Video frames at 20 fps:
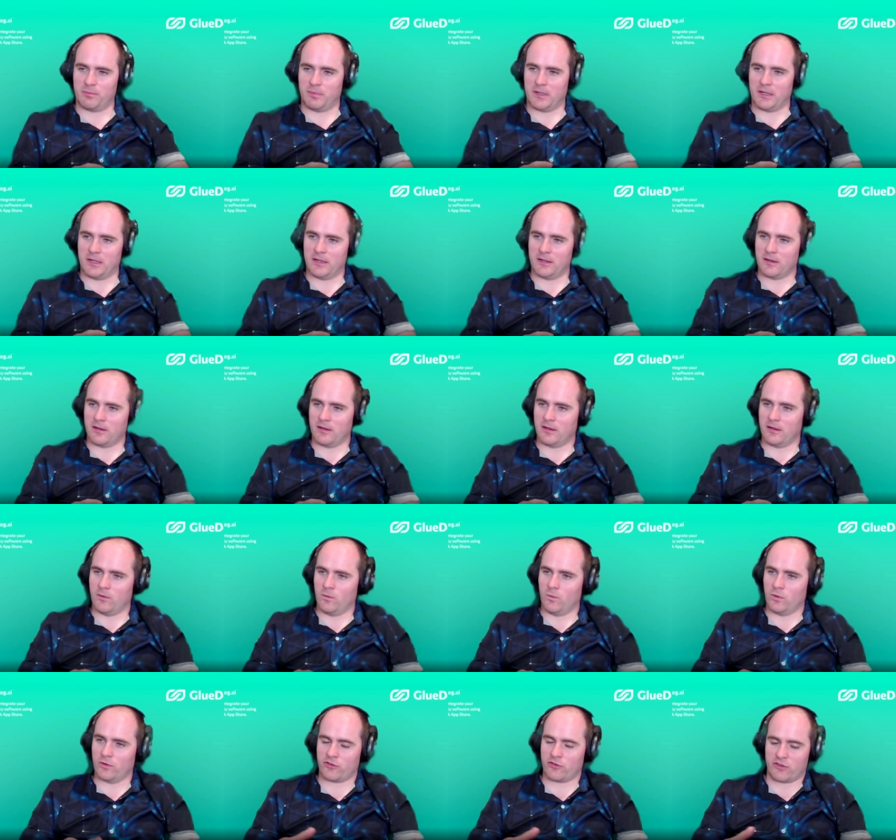But
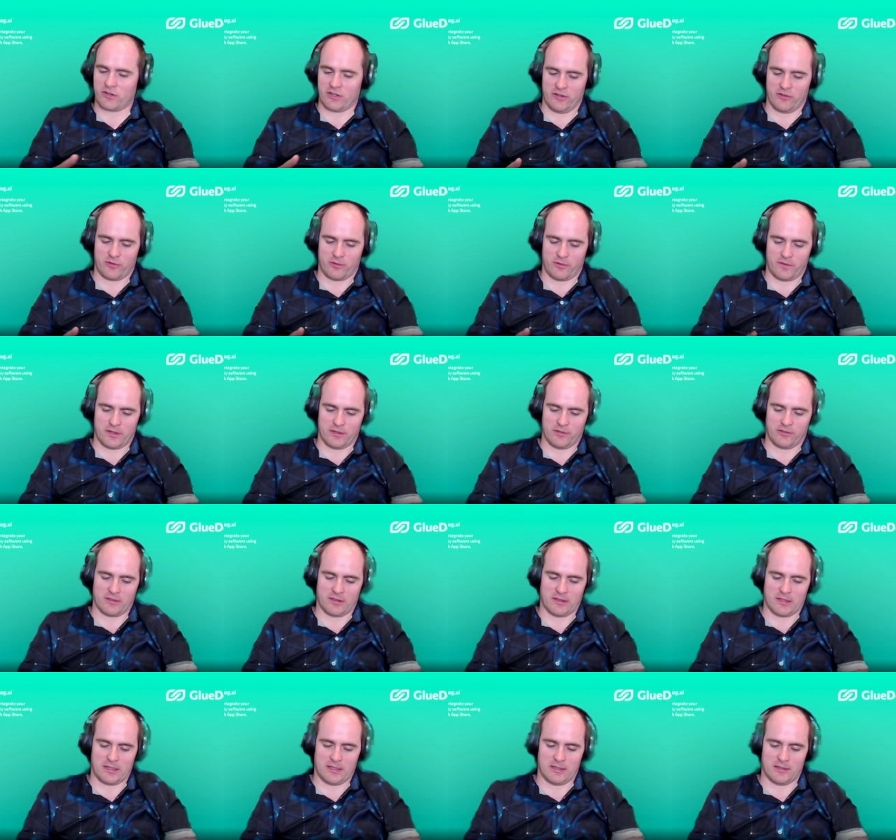what's changed with us in
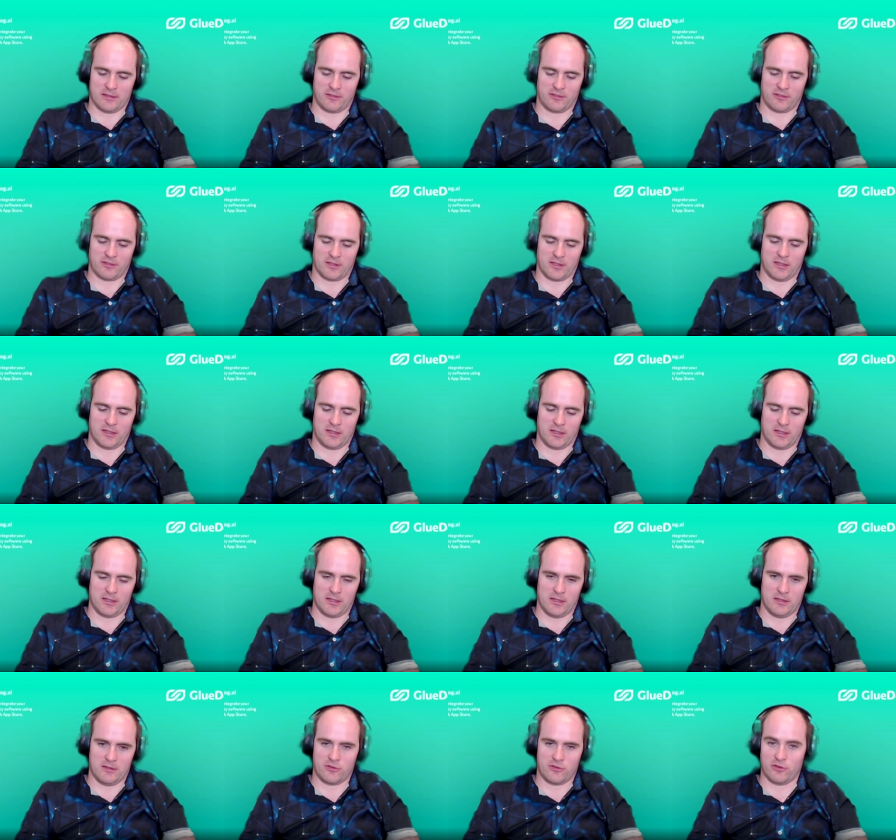the last,
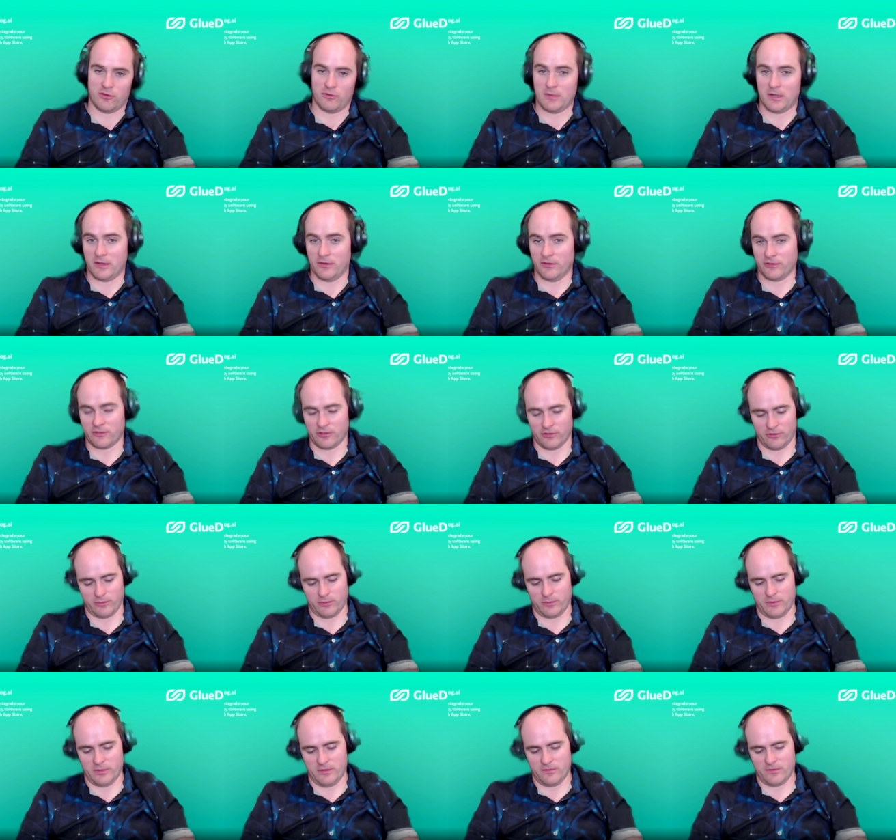say, 2 months is
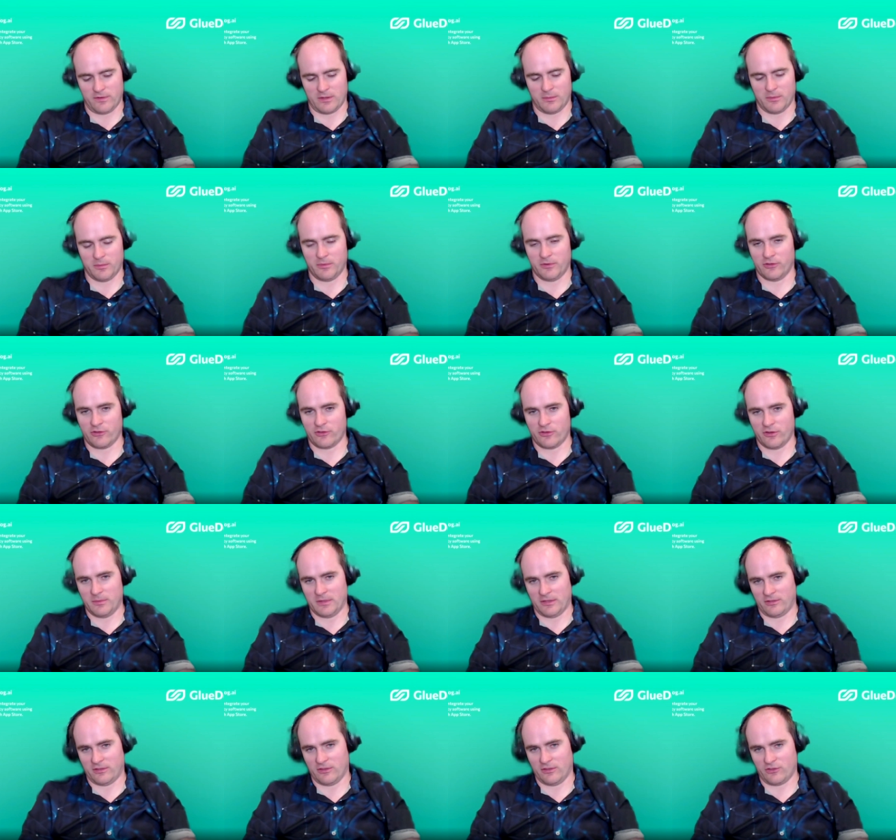we've come up with this Chrome
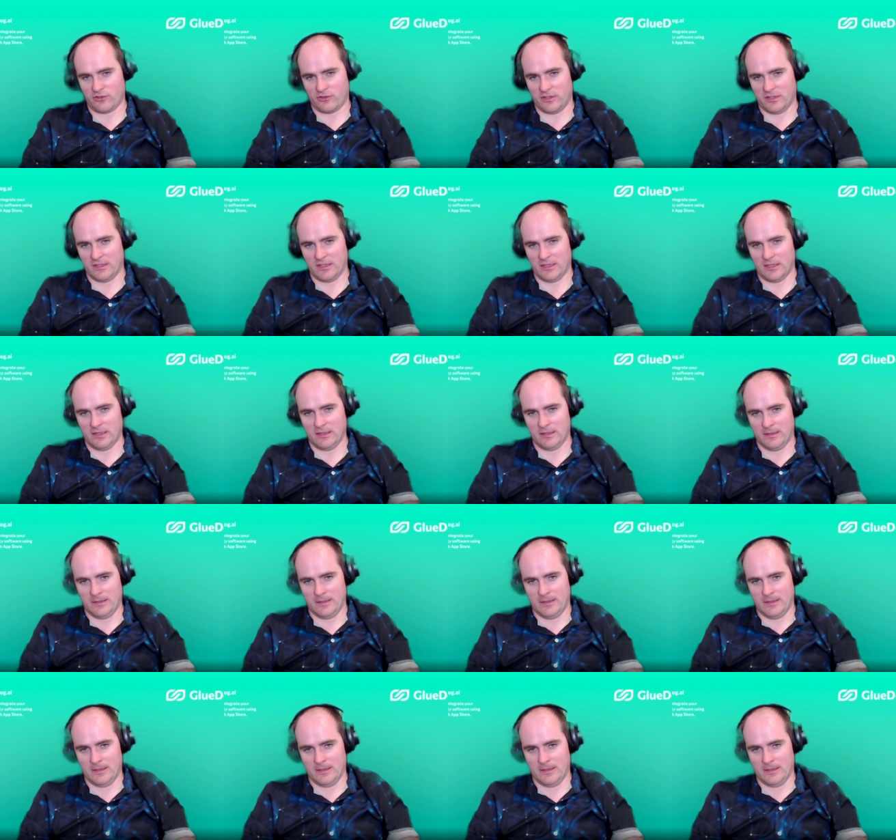extension idea,